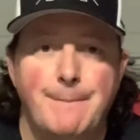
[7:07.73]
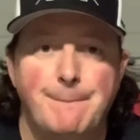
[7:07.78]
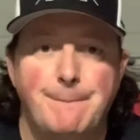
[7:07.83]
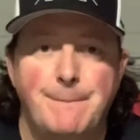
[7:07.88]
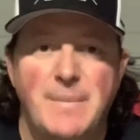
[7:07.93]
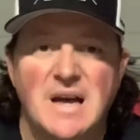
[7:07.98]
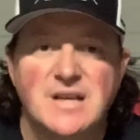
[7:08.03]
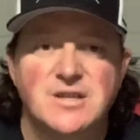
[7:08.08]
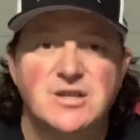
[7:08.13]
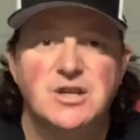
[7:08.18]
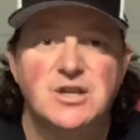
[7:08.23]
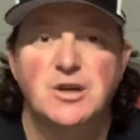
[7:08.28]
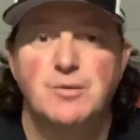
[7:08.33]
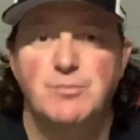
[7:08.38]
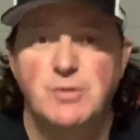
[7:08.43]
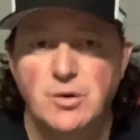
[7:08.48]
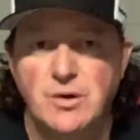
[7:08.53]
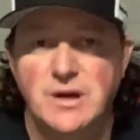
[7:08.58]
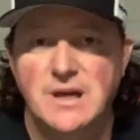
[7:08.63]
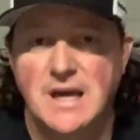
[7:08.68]
best
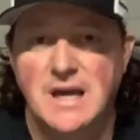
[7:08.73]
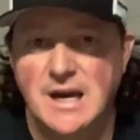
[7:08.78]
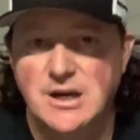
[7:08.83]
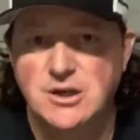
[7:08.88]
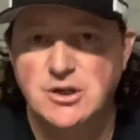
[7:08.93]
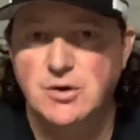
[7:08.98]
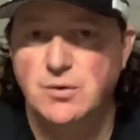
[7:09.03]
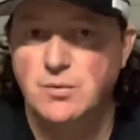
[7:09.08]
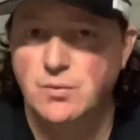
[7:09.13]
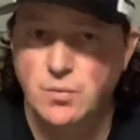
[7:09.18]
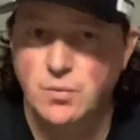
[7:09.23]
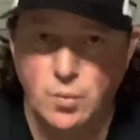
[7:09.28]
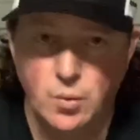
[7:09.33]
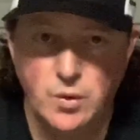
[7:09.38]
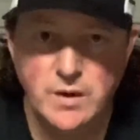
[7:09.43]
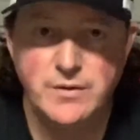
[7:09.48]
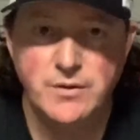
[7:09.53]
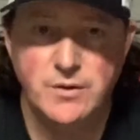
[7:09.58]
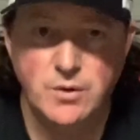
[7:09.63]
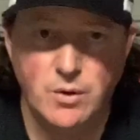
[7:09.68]
communication
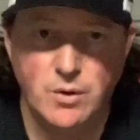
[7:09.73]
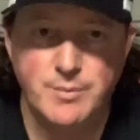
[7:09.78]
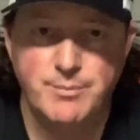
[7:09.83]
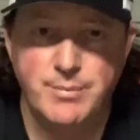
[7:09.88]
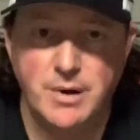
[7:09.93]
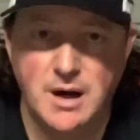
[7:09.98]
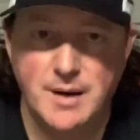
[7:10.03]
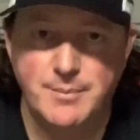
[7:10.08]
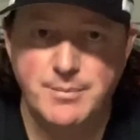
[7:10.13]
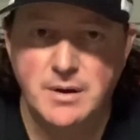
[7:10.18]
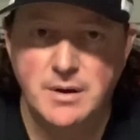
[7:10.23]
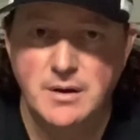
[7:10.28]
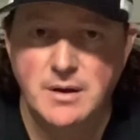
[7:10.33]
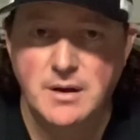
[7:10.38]
with your pup